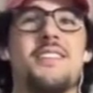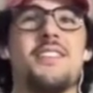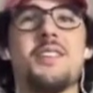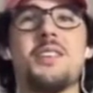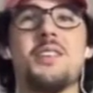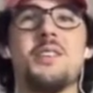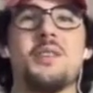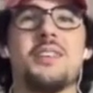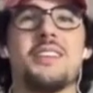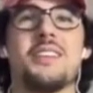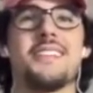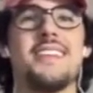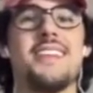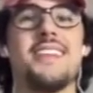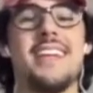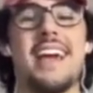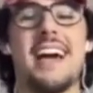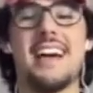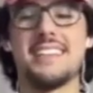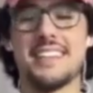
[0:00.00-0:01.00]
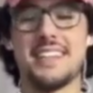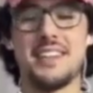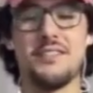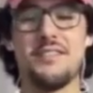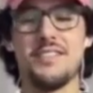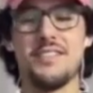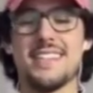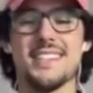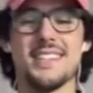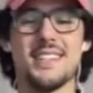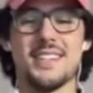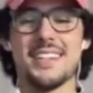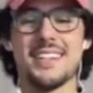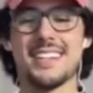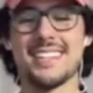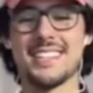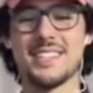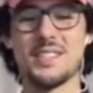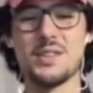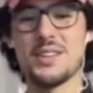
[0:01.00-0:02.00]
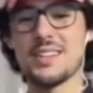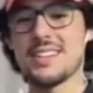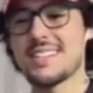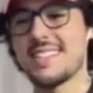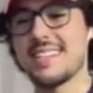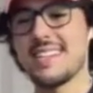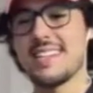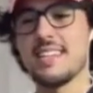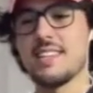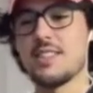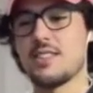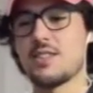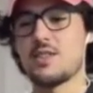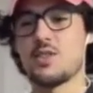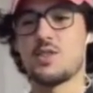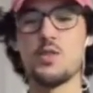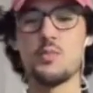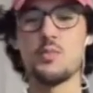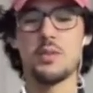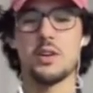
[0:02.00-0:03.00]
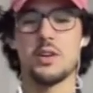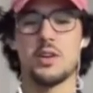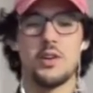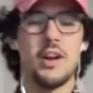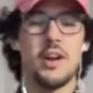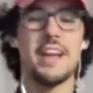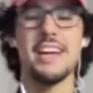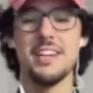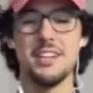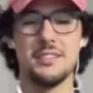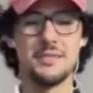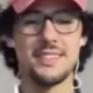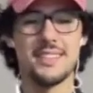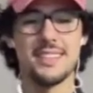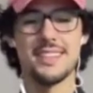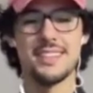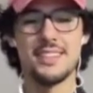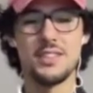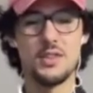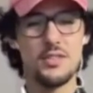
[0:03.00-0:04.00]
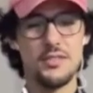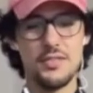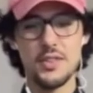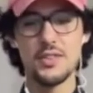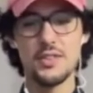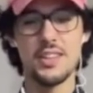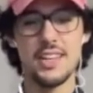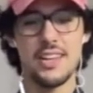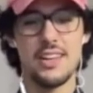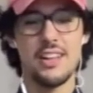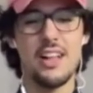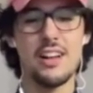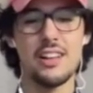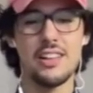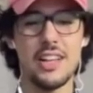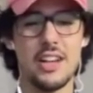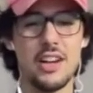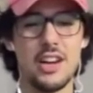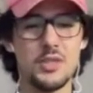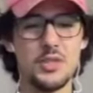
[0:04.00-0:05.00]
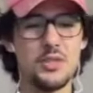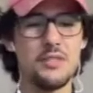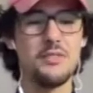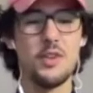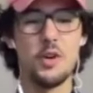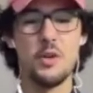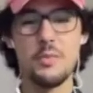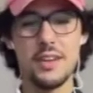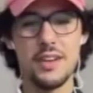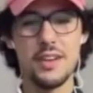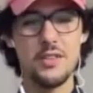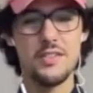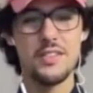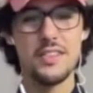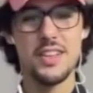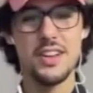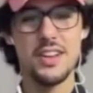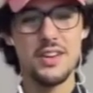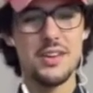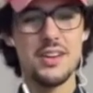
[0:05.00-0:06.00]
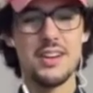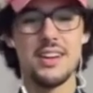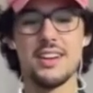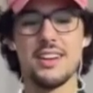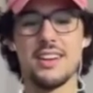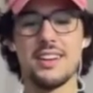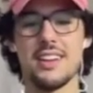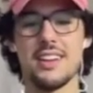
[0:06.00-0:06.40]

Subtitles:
go to New York City as like a visitor because New York City is super cramped. Do you feel like like claustrophobic over there or?